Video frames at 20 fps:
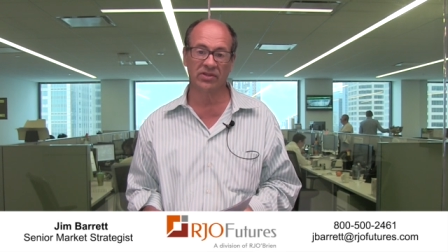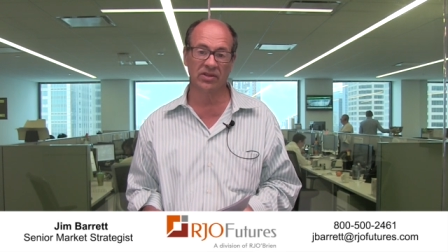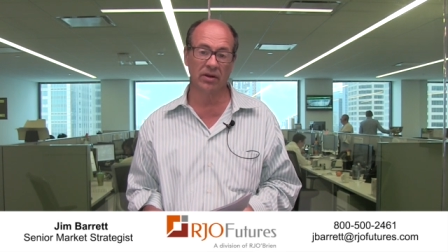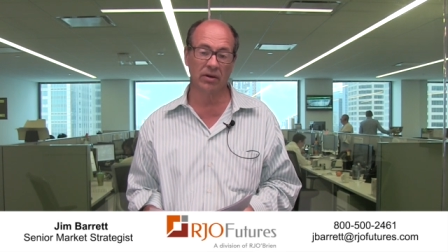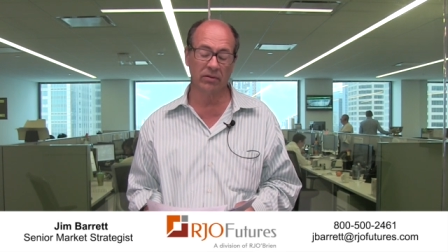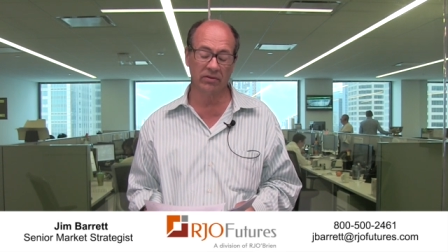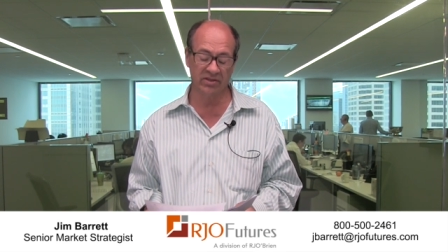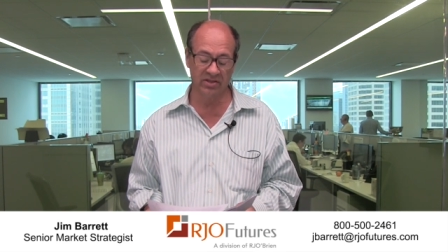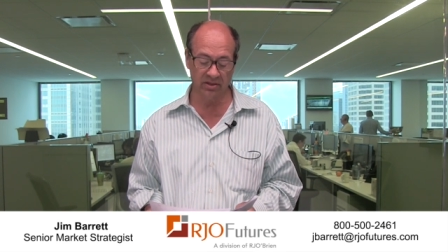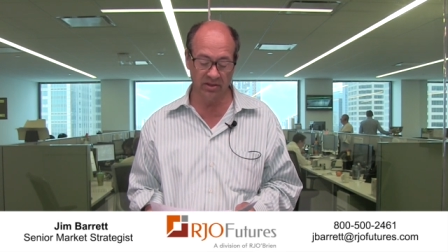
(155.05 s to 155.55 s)

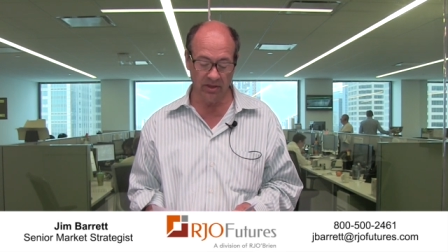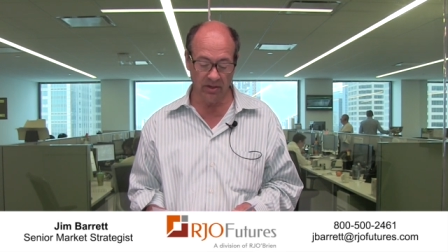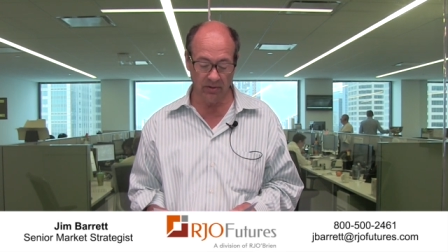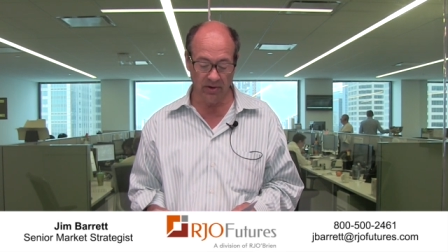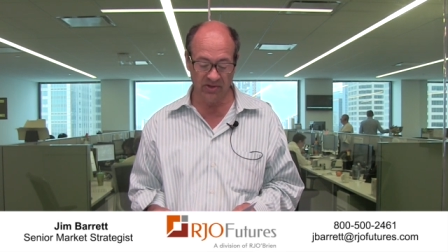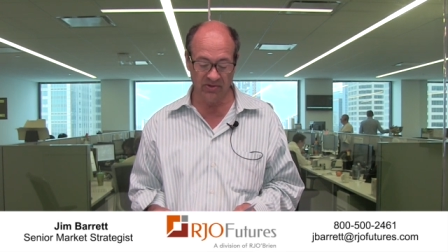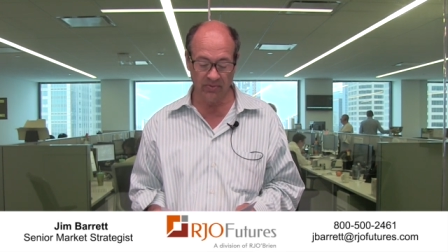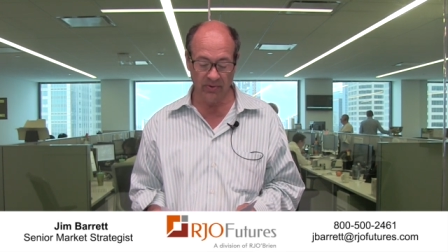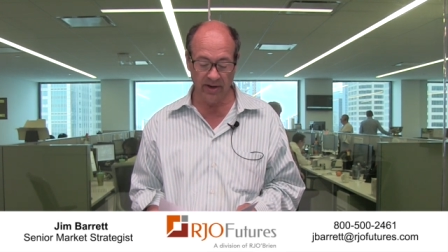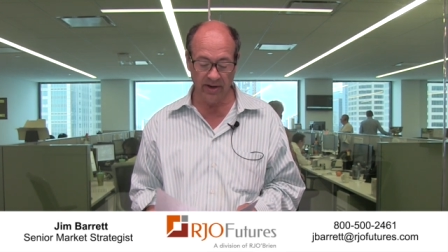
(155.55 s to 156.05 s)
So, so the
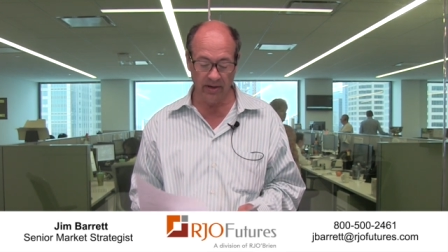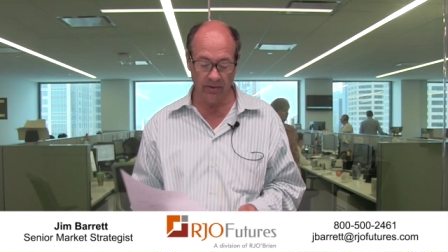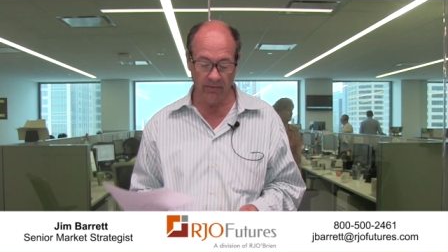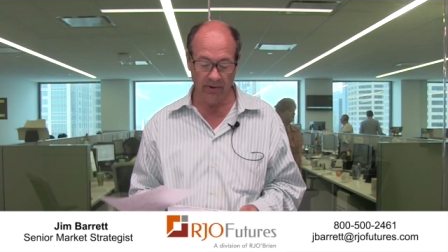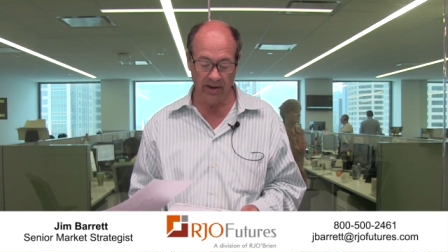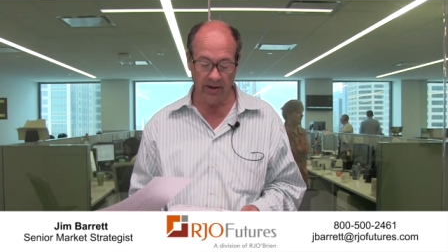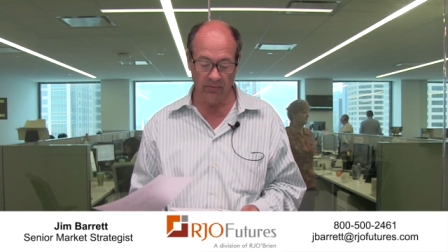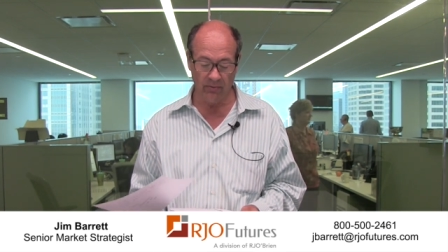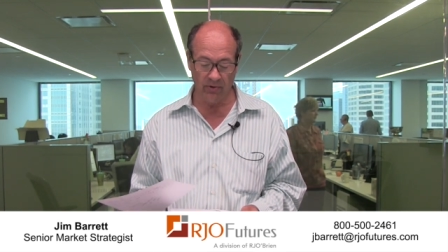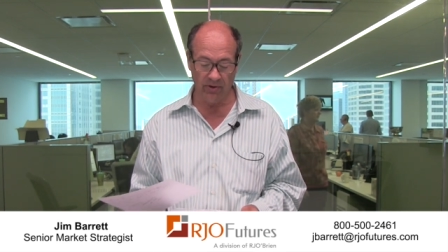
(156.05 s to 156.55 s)
U.S. rate
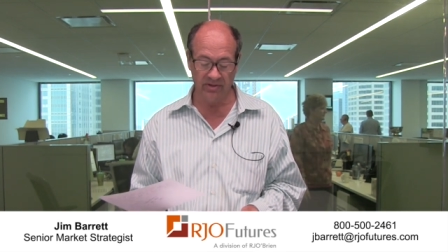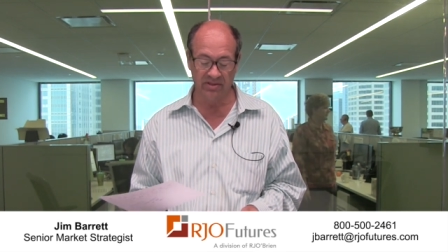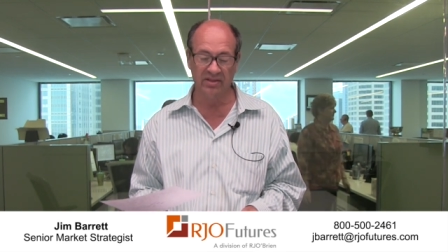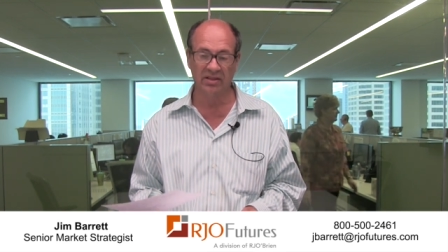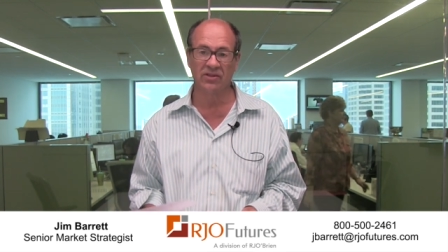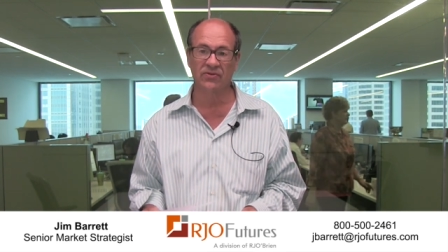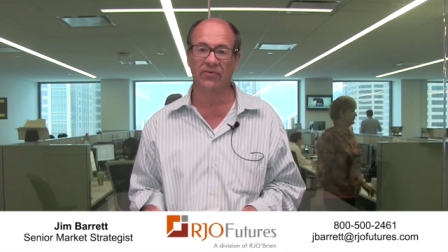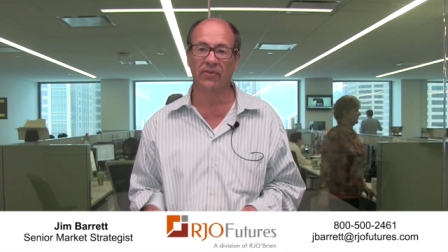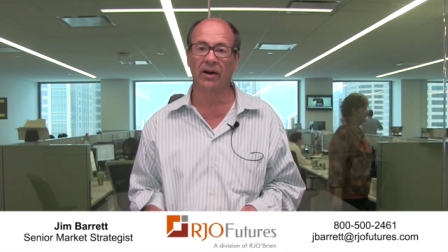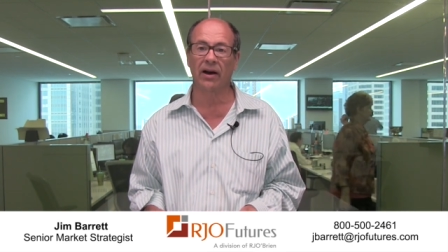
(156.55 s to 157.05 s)
around
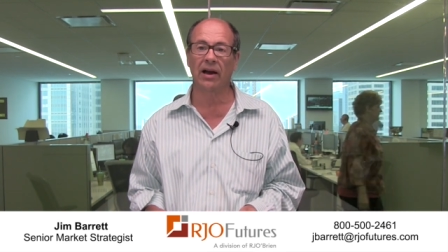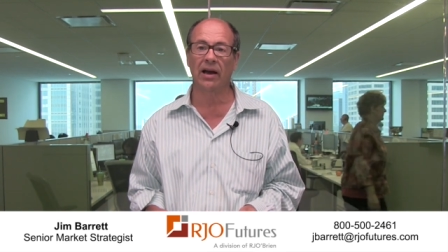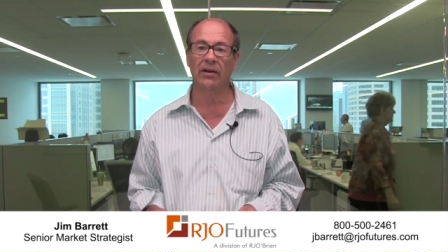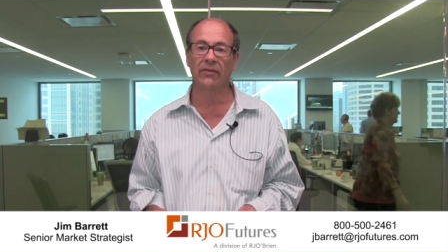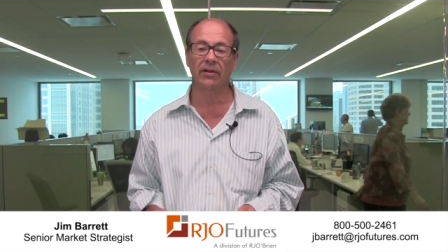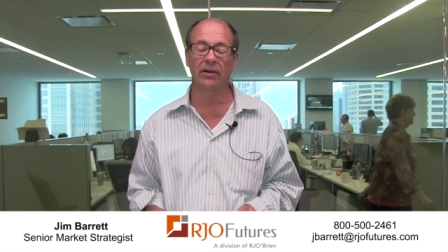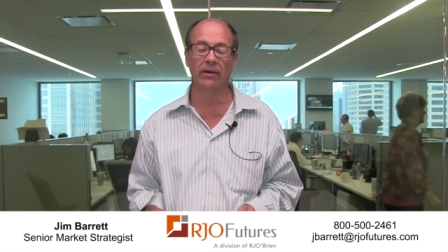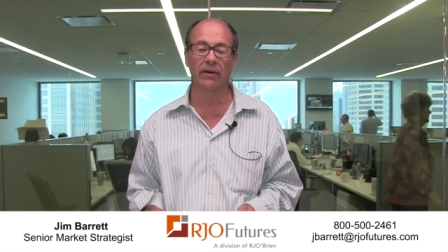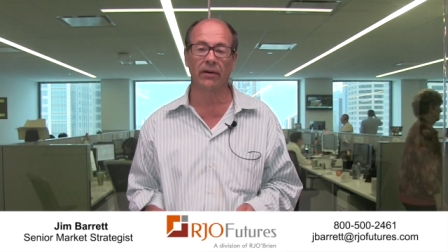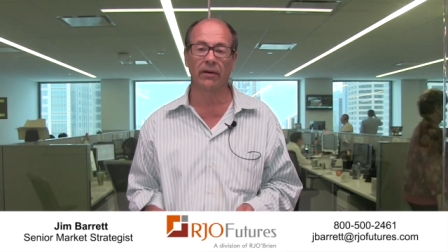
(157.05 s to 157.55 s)

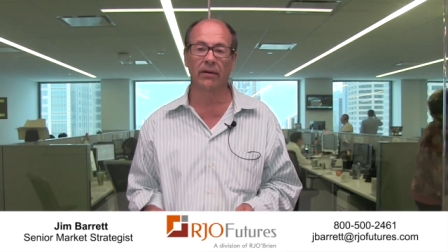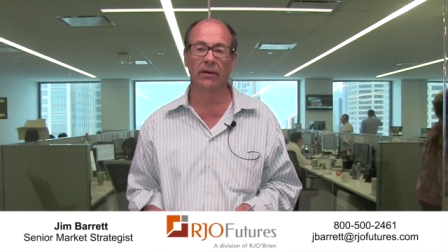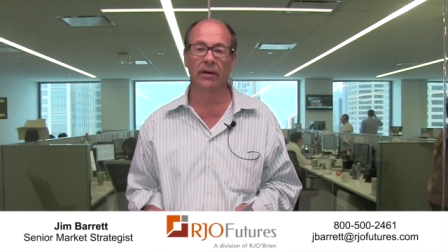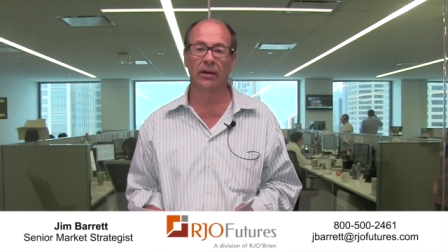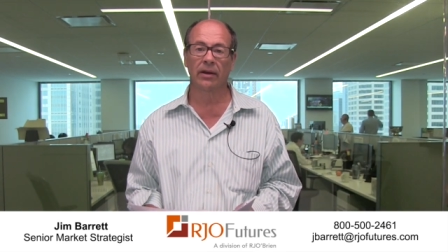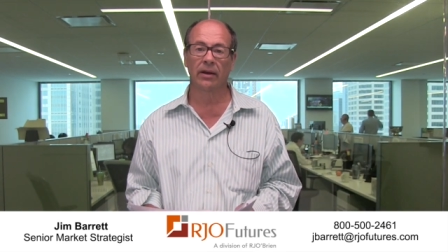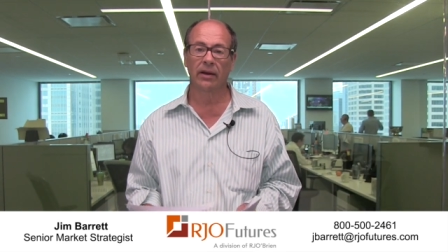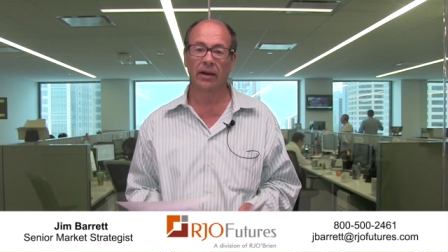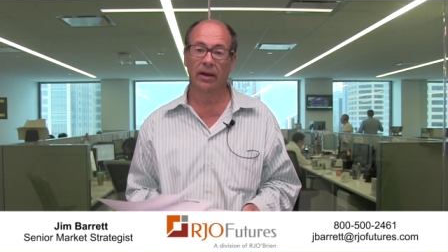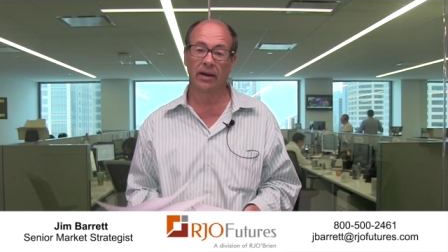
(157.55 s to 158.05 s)
165 here
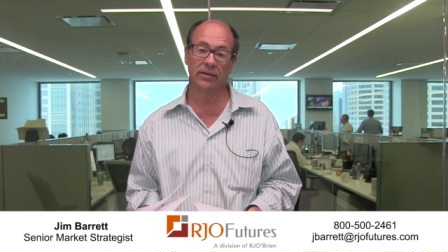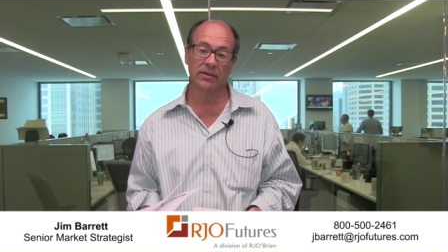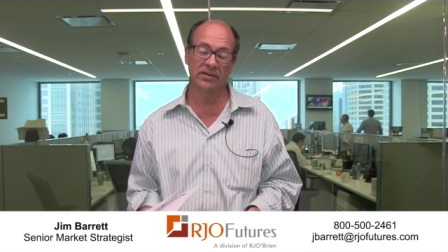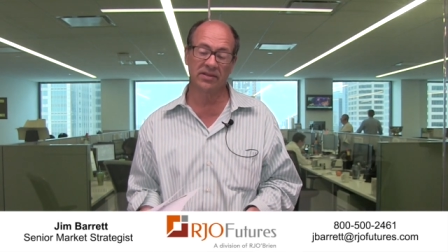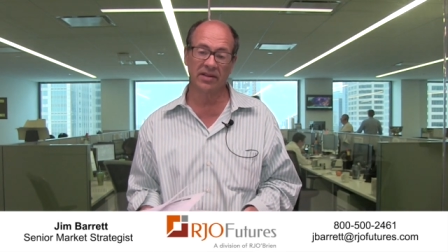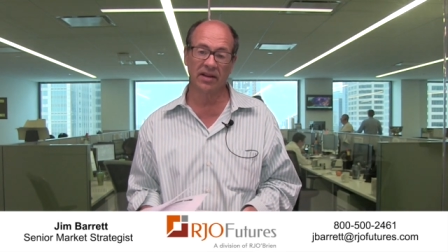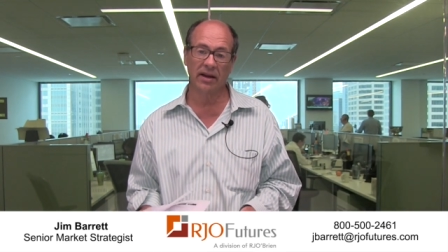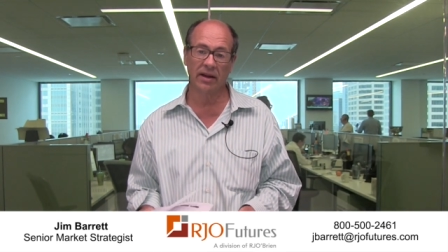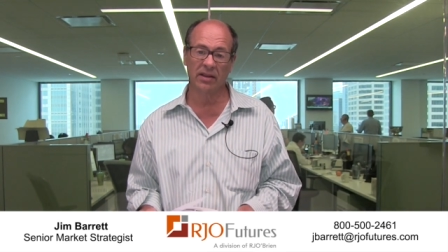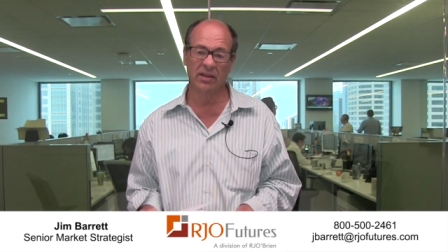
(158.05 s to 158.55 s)
in
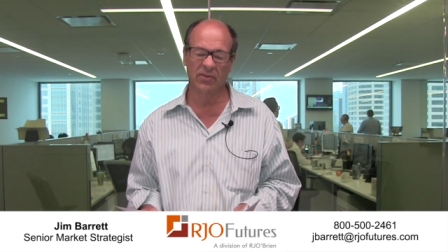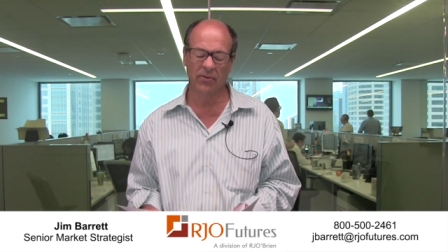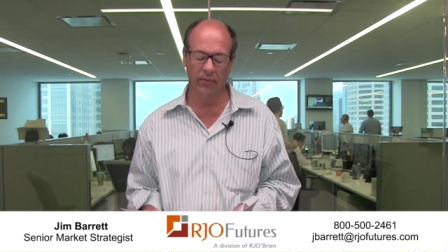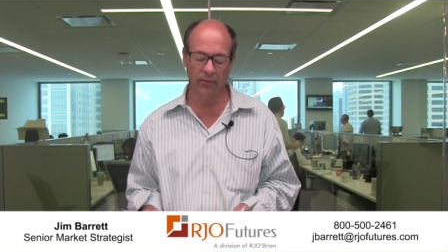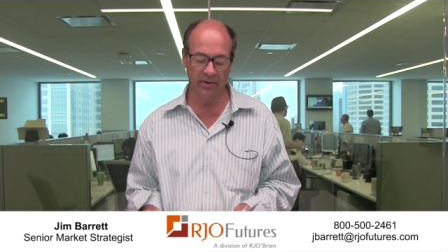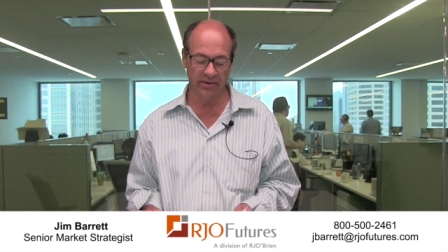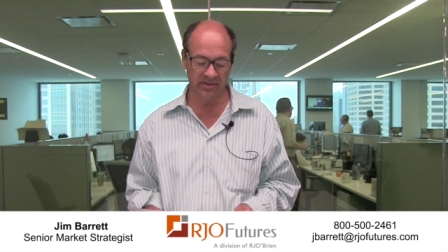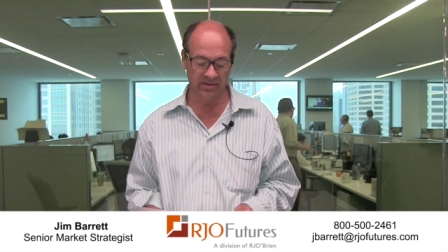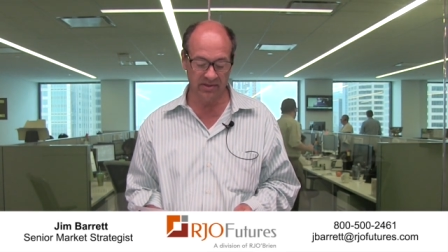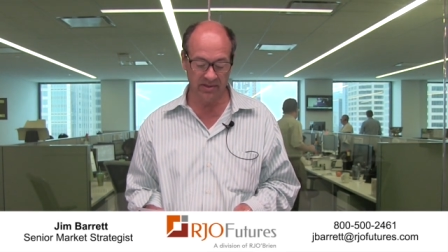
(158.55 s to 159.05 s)
the tens,
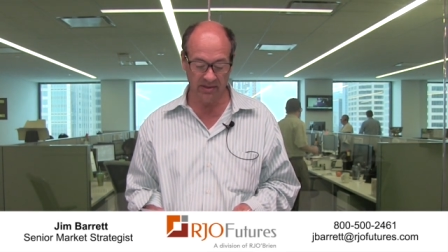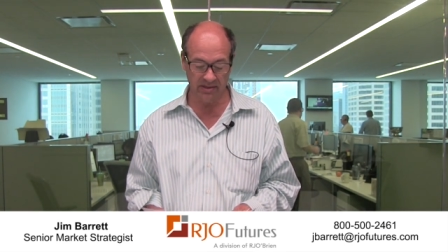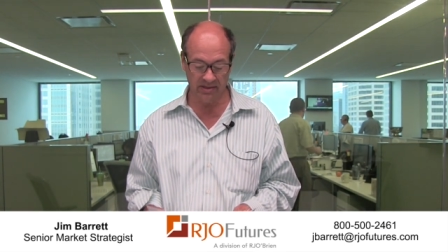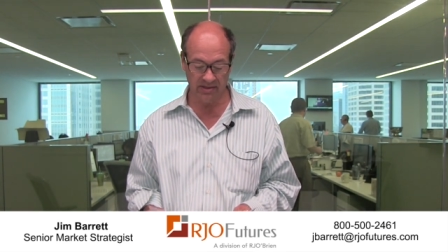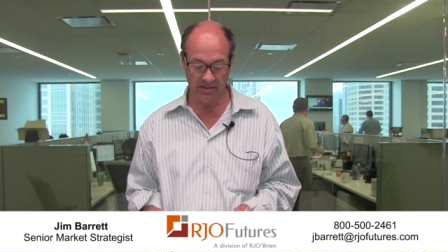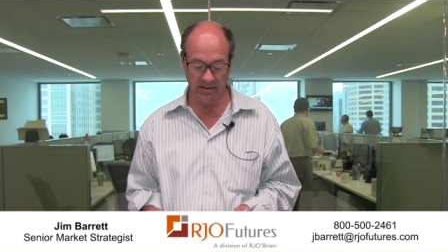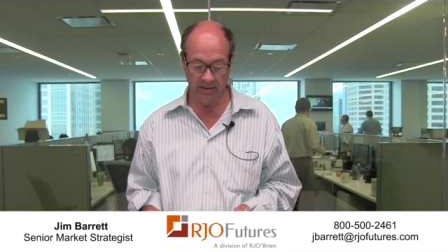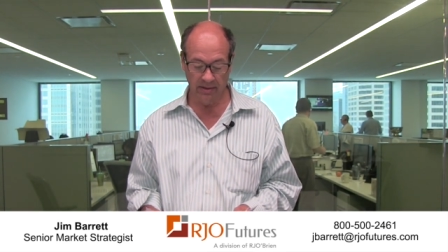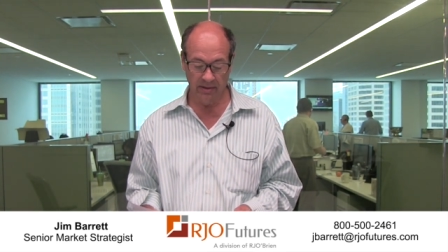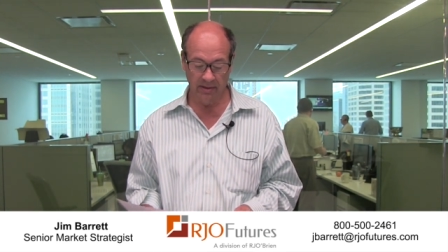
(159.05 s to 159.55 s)
for
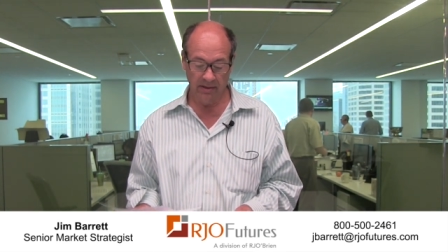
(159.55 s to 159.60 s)
instance,